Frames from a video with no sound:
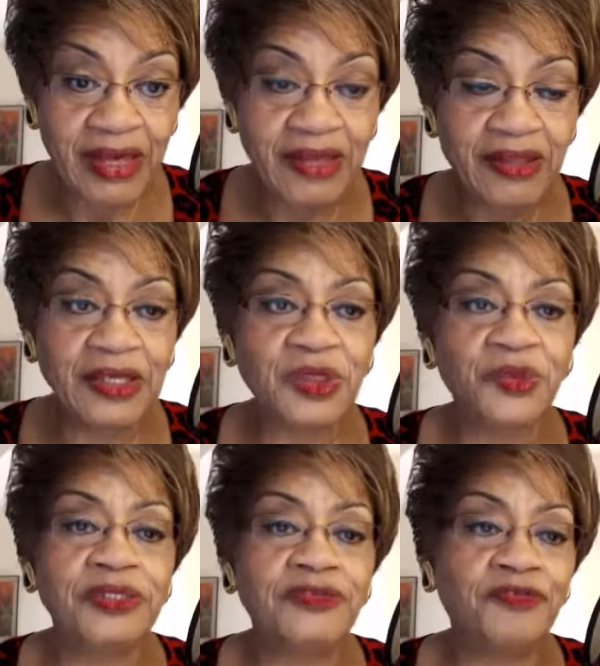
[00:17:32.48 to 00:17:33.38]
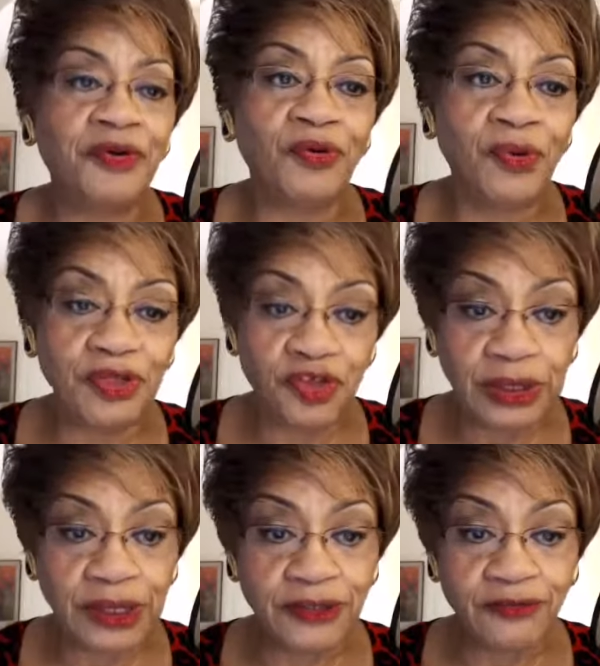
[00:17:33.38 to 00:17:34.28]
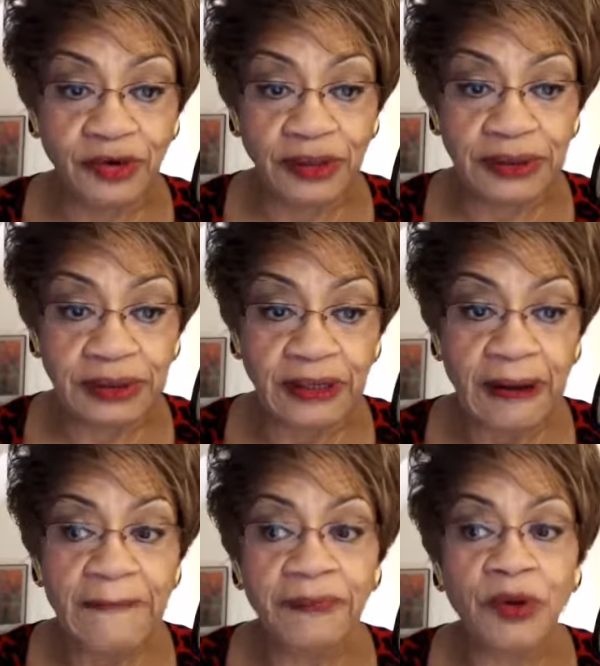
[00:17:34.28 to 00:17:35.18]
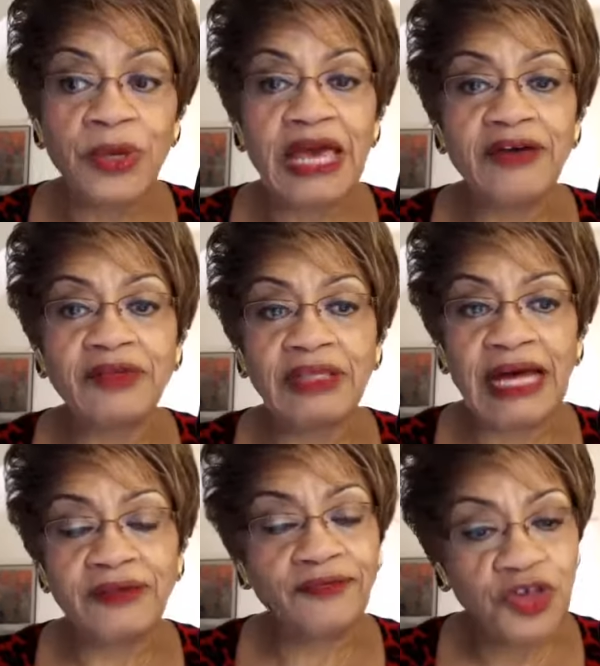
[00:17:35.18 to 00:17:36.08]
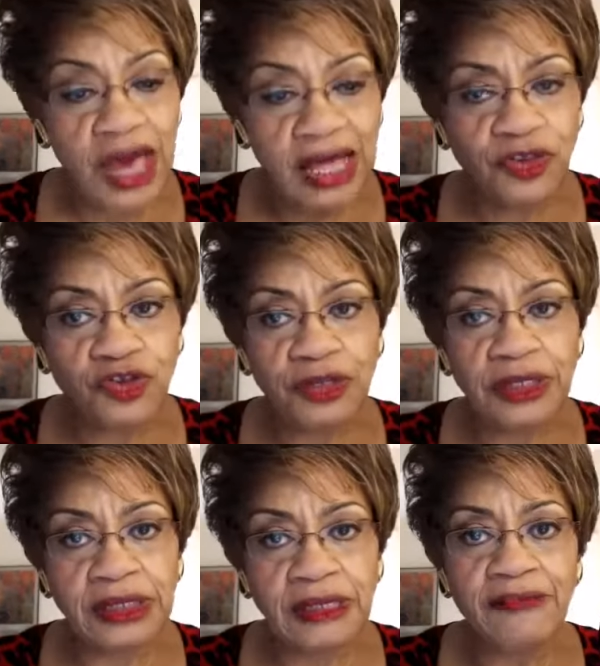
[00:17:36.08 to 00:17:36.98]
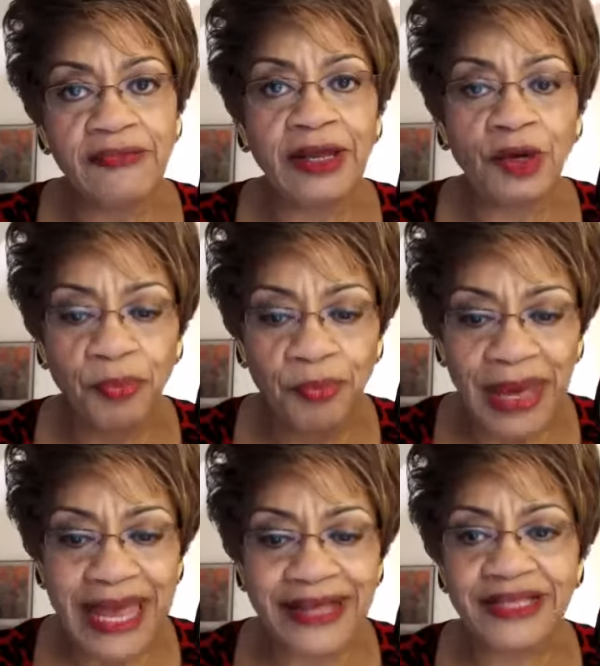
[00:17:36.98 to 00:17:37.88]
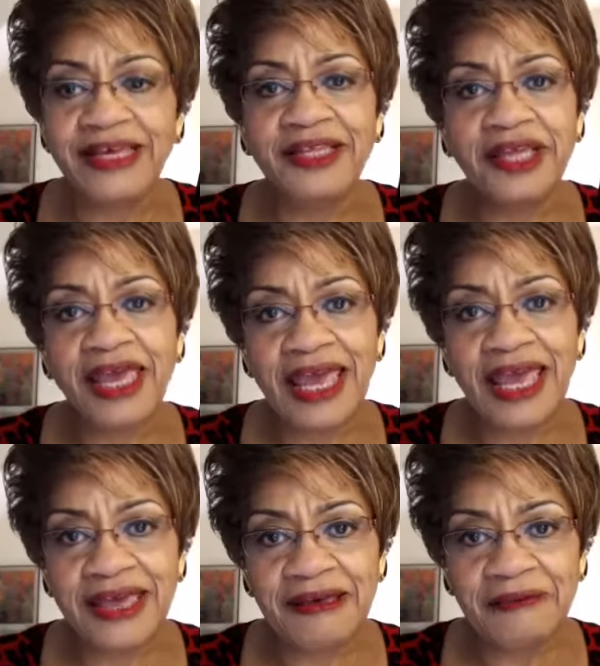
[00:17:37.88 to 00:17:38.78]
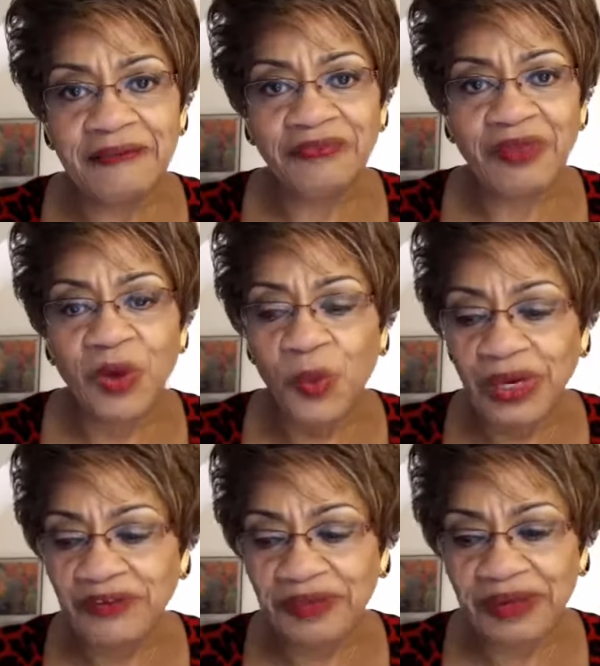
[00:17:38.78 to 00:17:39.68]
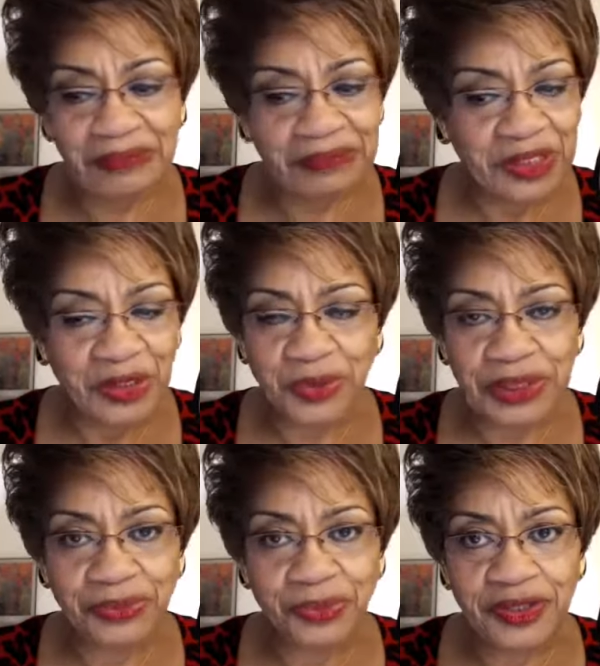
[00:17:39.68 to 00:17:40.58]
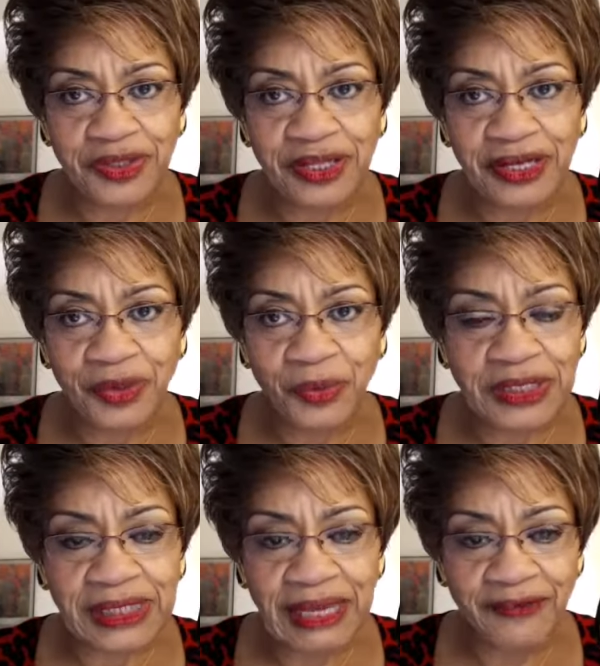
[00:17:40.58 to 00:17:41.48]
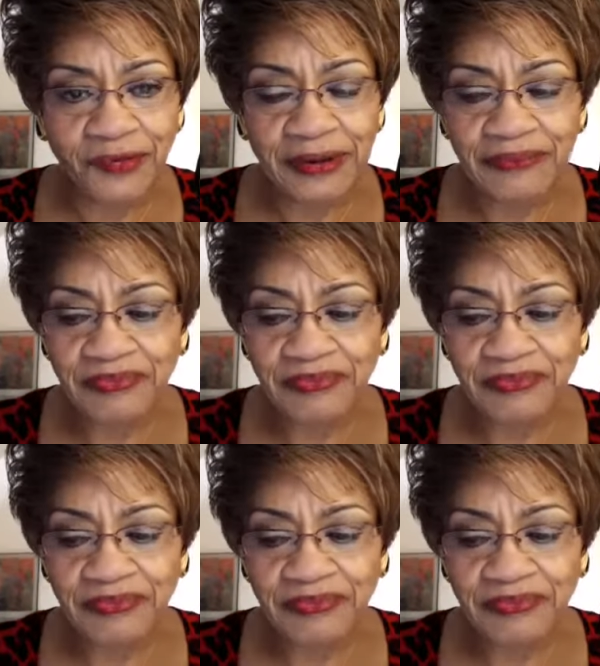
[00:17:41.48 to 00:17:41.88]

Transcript: The history is very rich, it's diverse, but we have a lot of challenges that are baked in the cake. One of them deals with, with, uh, with slavery